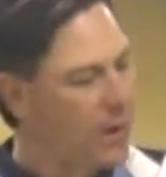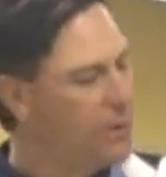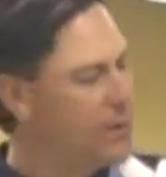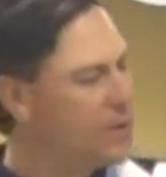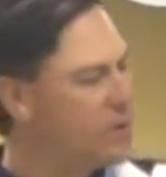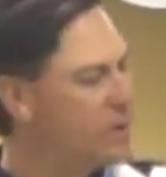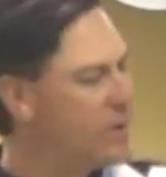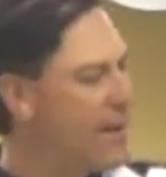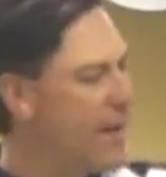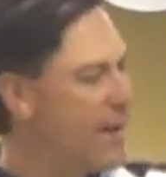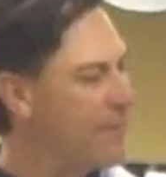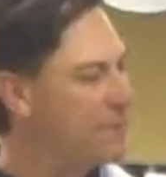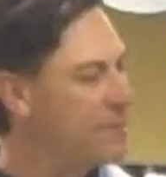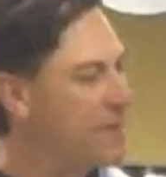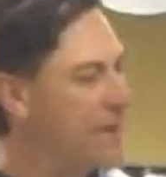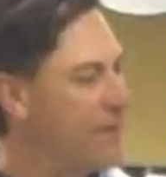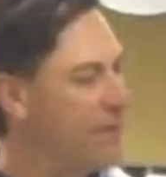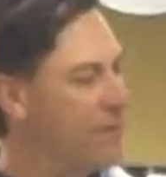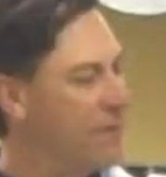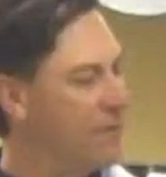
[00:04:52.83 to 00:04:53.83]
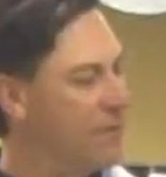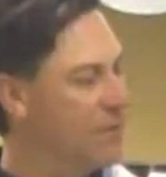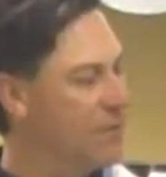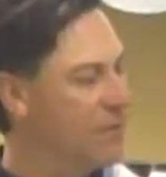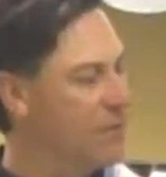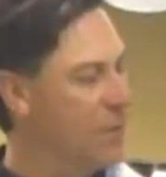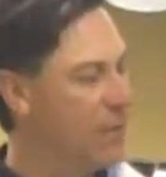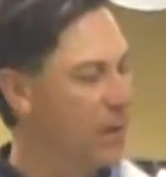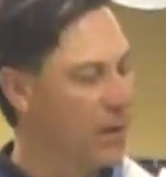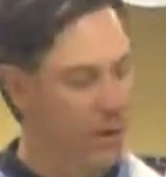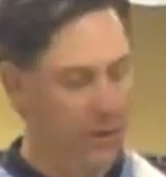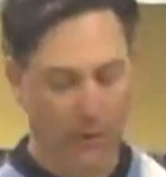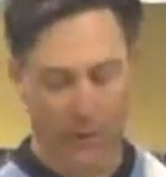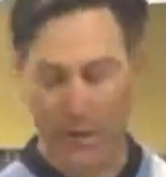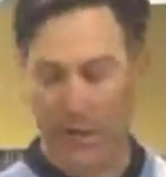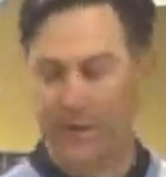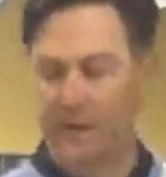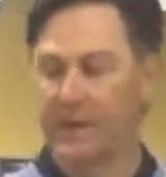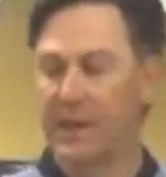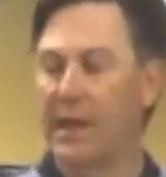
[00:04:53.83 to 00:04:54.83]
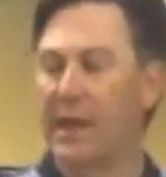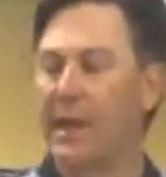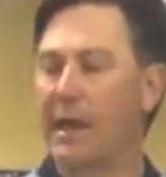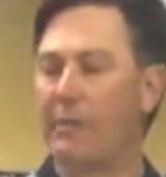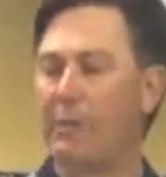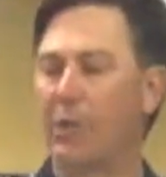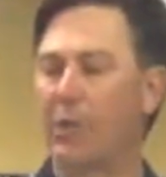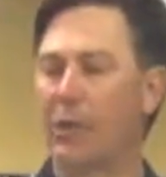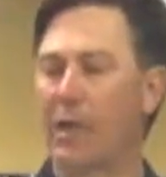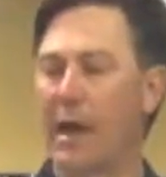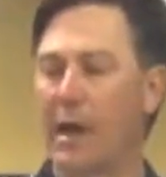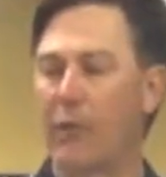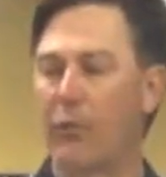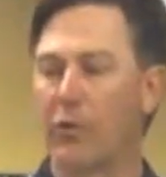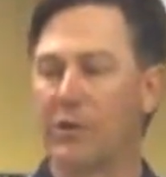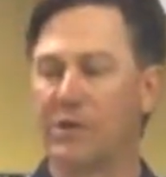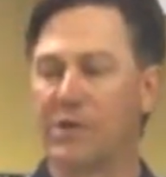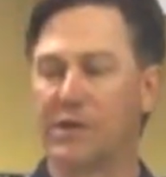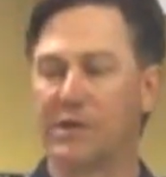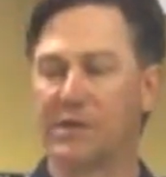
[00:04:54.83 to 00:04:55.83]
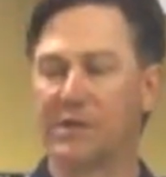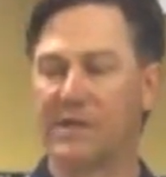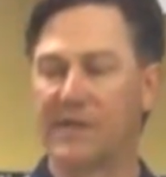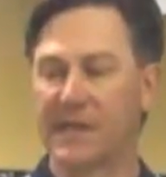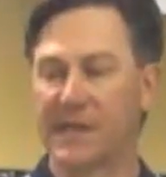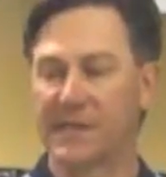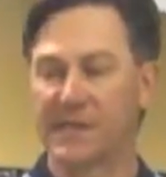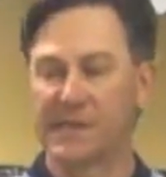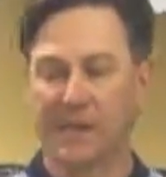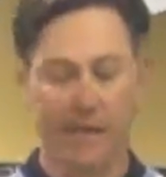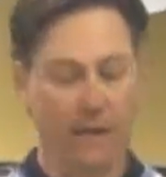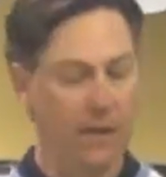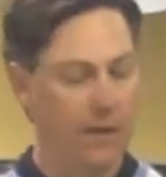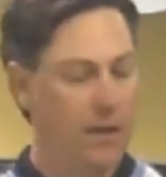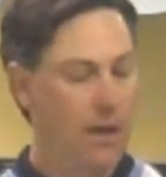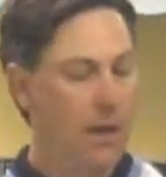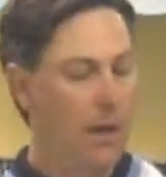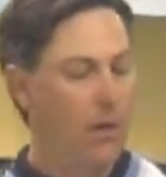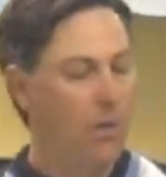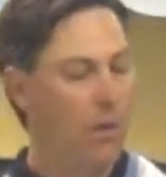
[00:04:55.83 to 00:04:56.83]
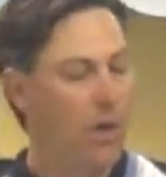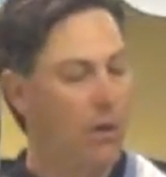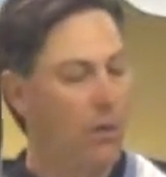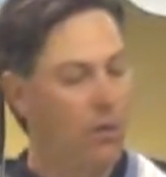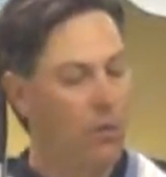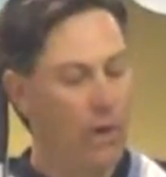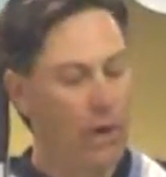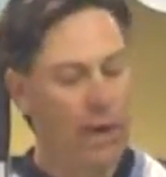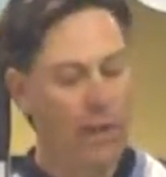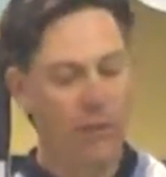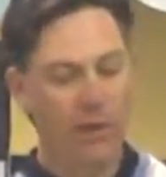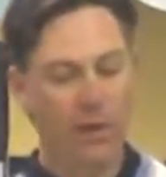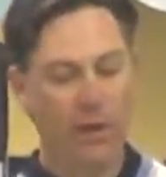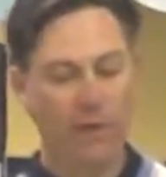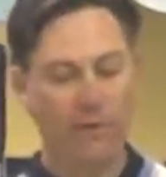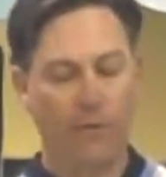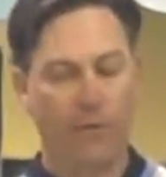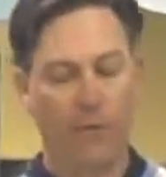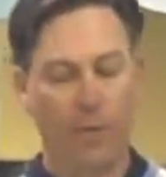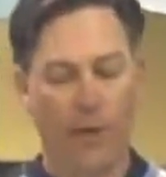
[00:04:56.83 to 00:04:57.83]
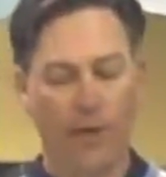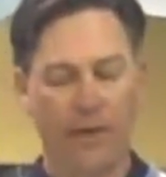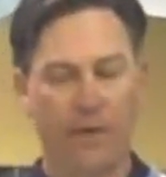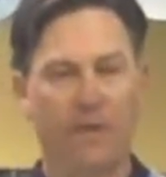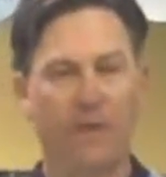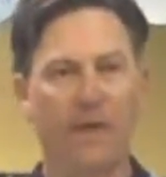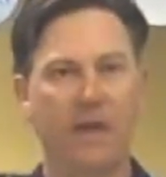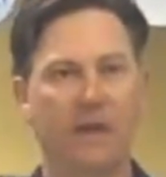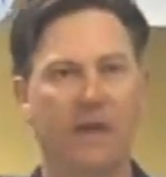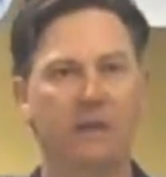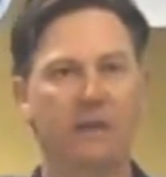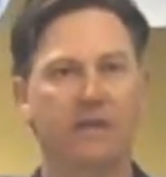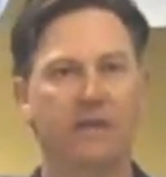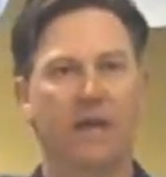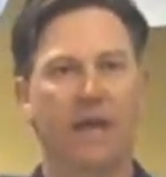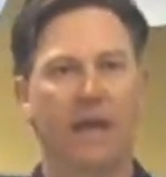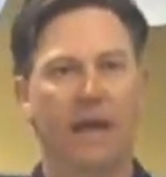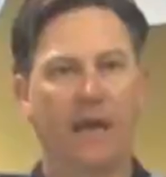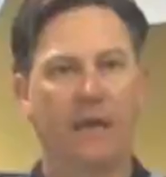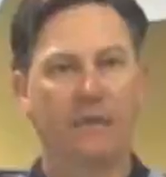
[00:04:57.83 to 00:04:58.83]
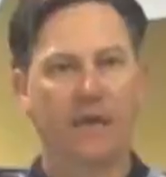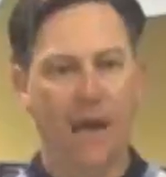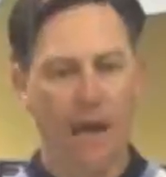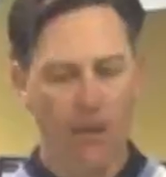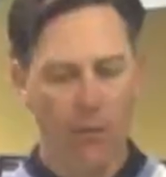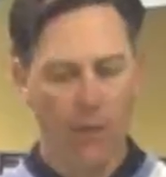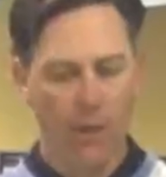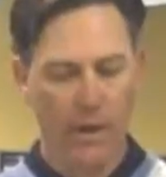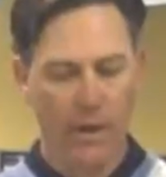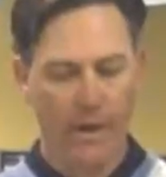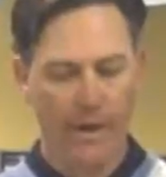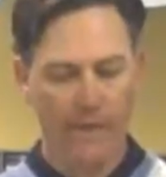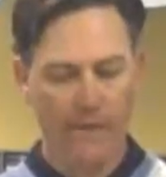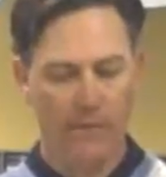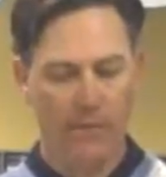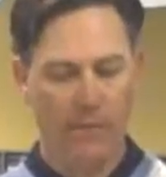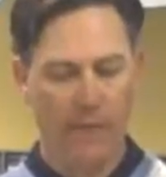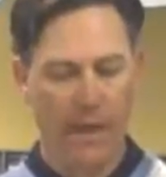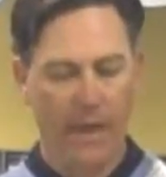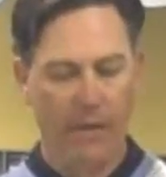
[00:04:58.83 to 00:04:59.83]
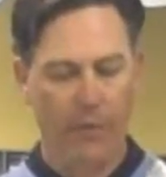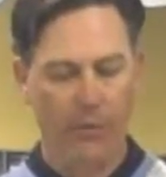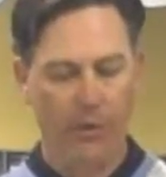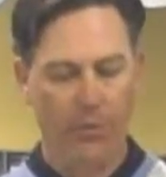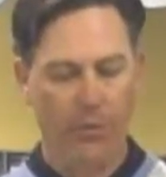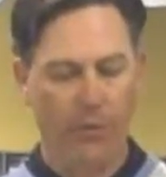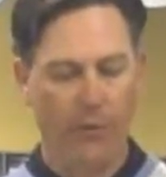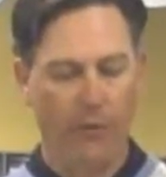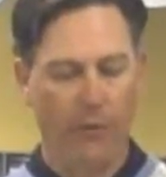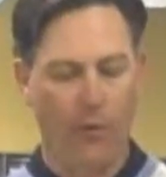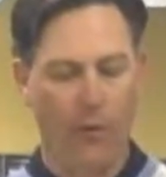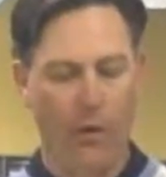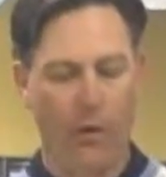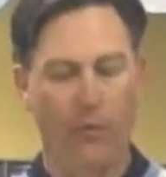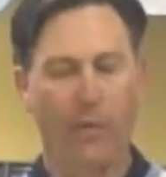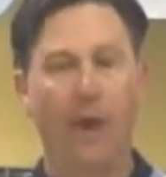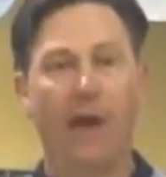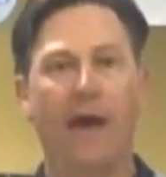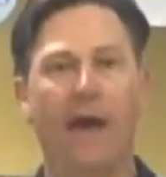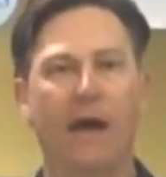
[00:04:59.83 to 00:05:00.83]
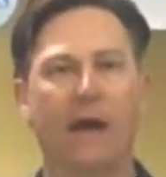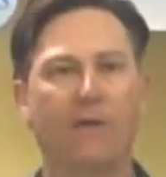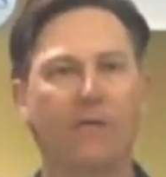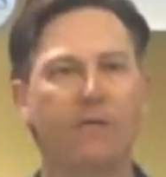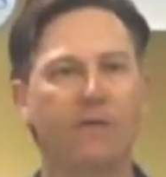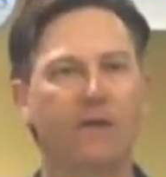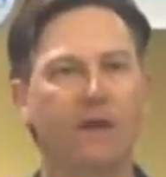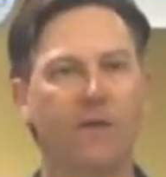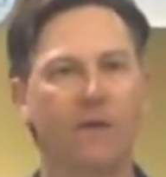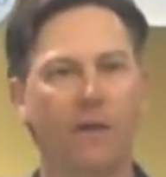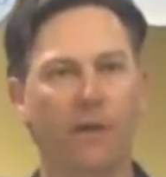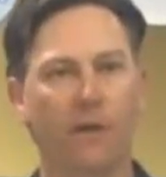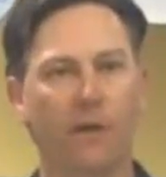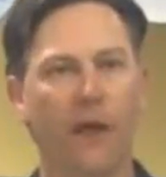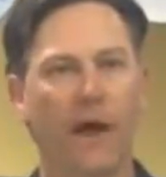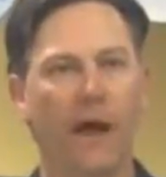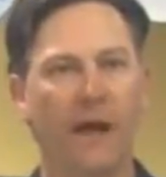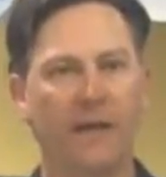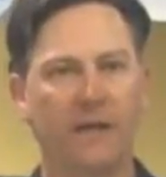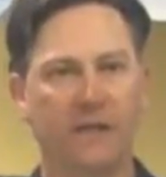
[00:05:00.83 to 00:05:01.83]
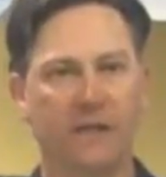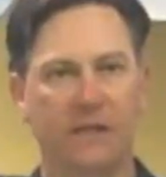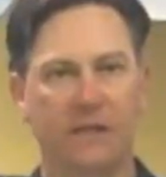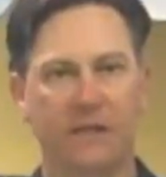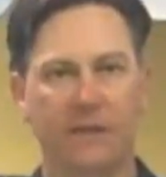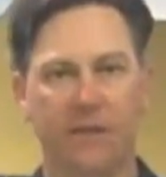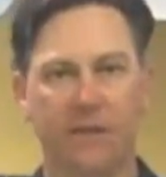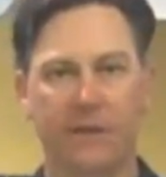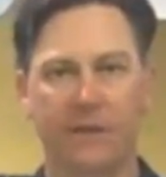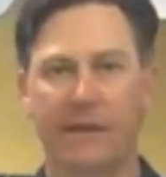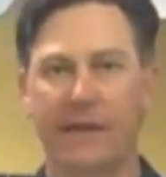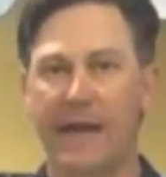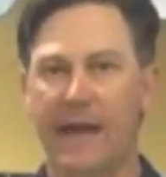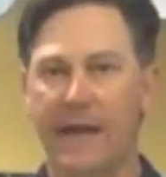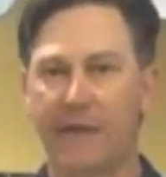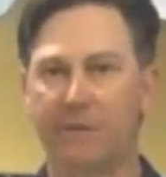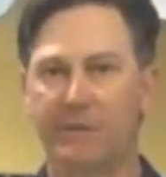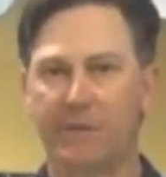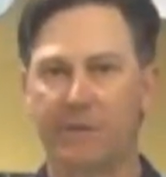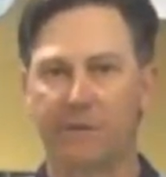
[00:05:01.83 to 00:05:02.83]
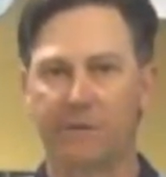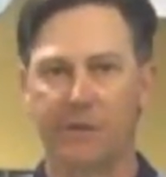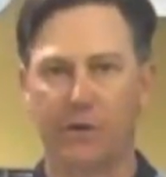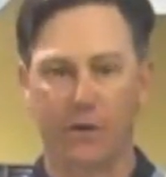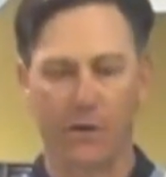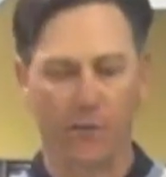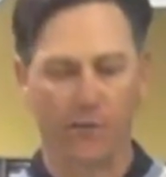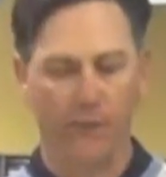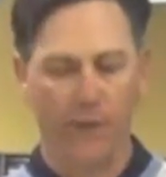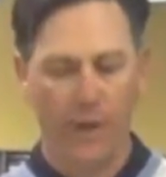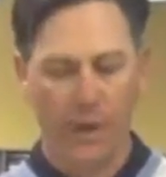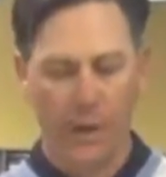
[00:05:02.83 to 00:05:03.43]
This one happens to have 54 degrees, and the lob wedge here is 60. Well, what I'm looking for out of this is I want it to be able to perform out of different lies and different types of turf.